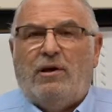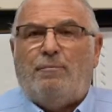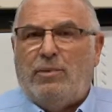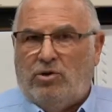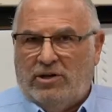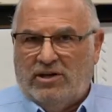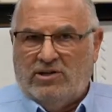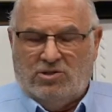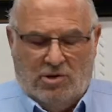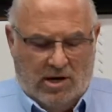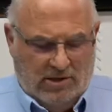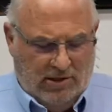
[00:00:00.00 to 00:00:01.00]
building
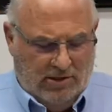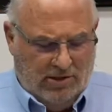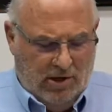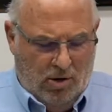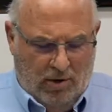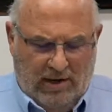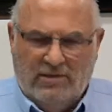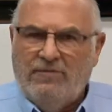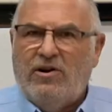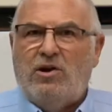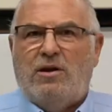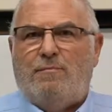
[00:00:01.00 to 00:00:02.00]
construction. So it's
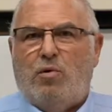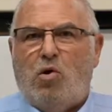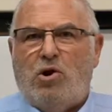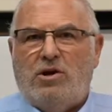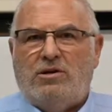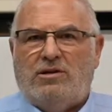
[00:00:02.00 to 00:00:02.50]
very important